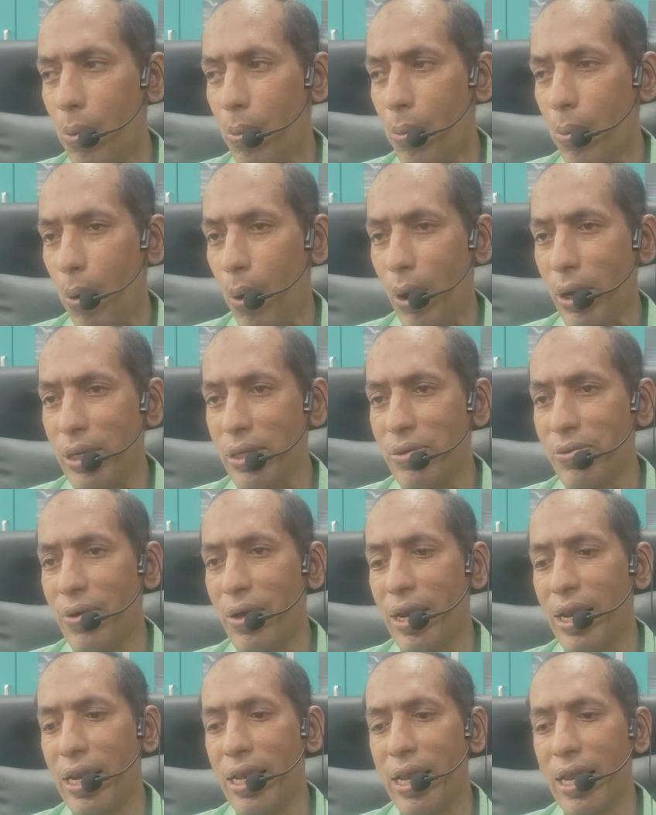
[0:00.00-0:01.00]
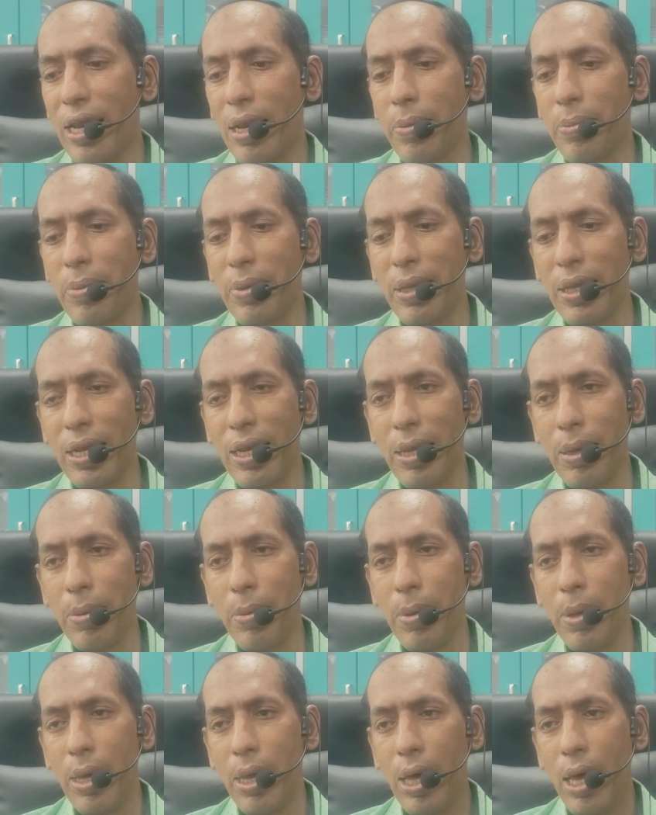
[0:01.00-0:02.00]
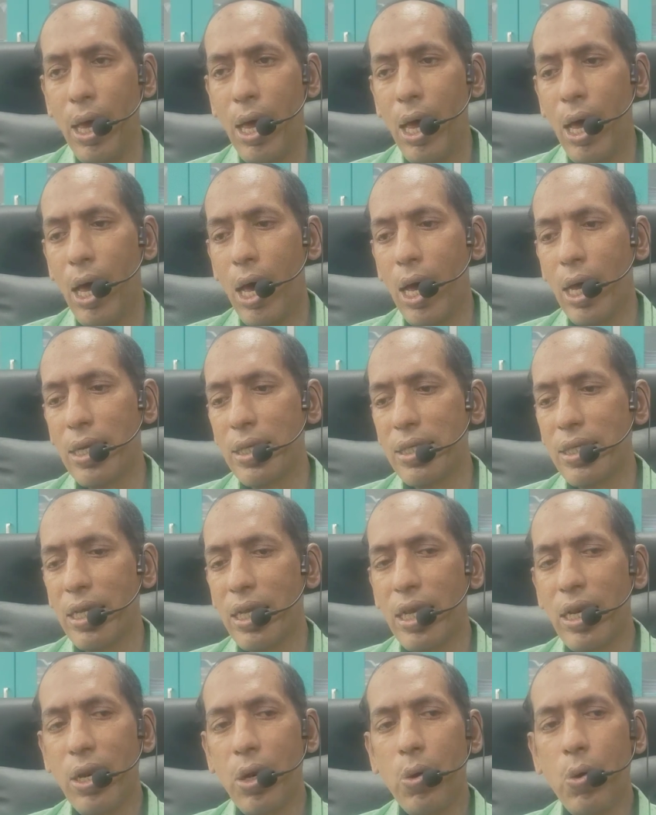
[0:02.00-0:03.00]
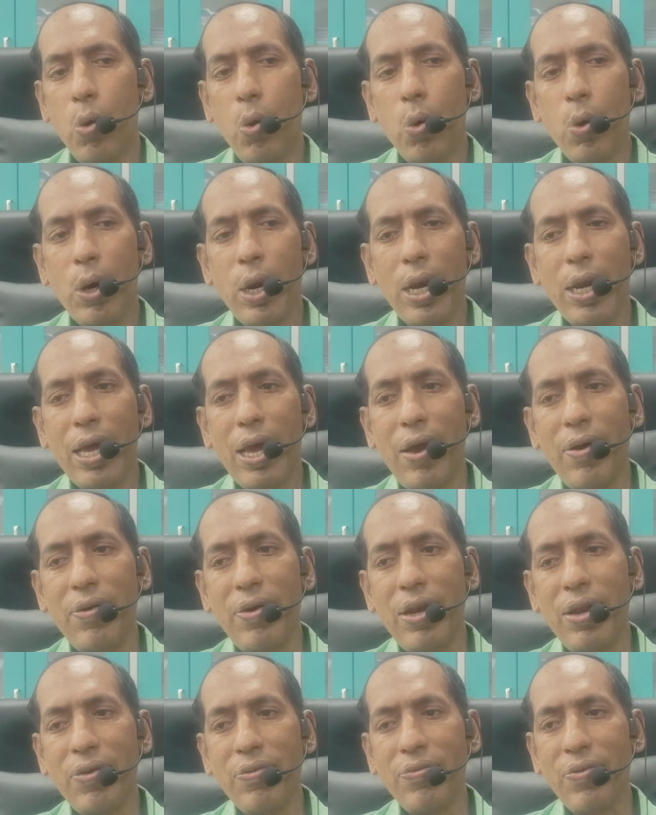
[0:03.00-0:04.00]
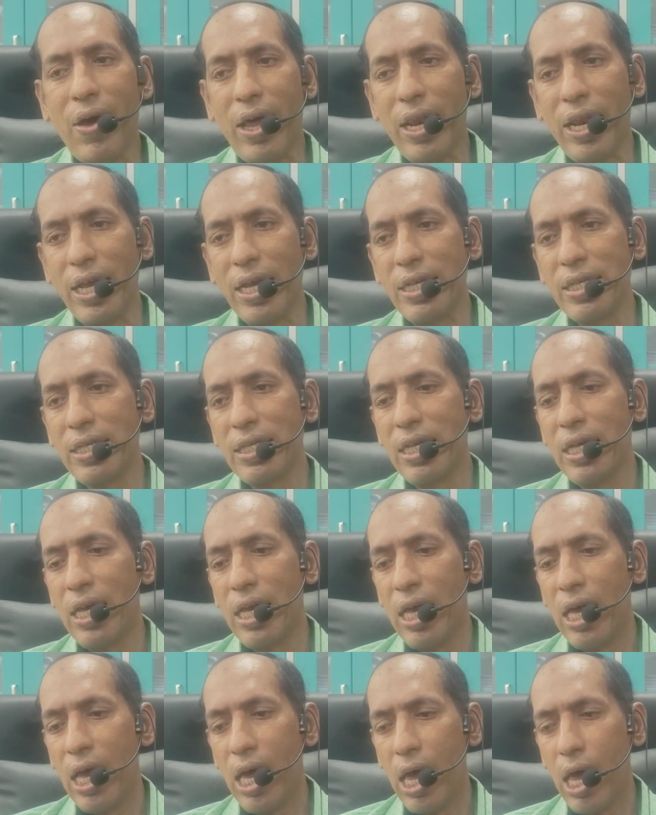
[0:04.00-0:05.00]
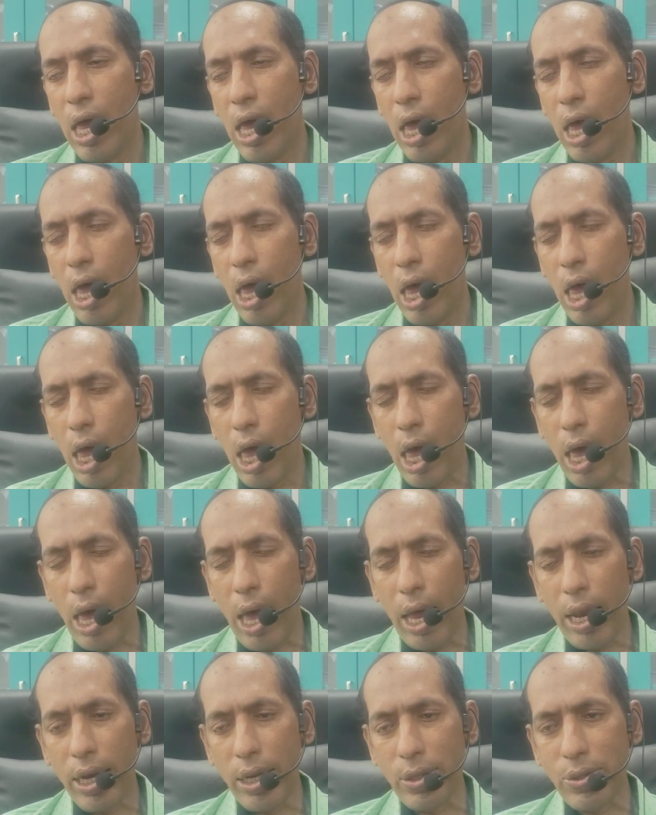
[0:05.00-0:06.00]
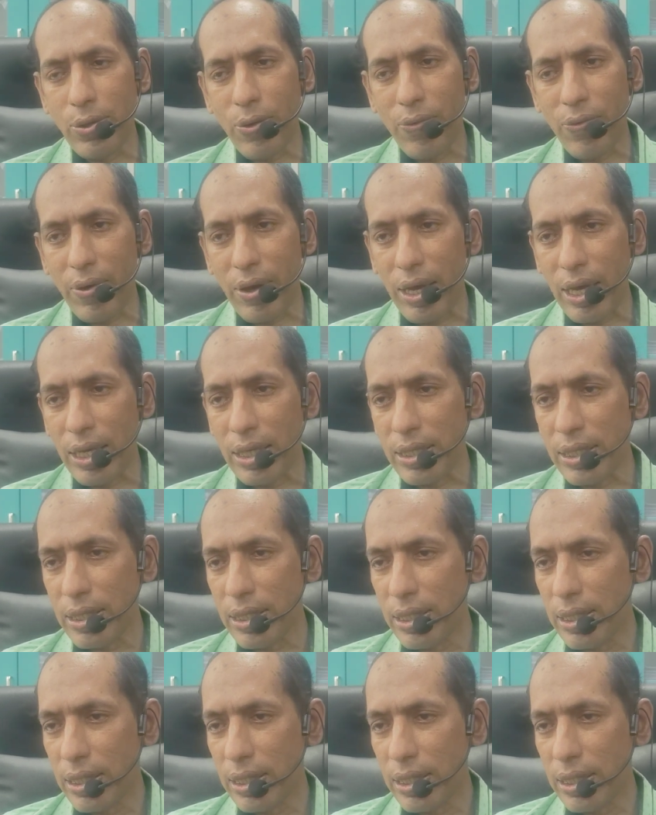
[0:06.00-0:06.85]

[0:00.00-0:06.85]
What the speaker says: Moist wear and tear epithelium are seen in oral cavity, pharynx, and esophagus.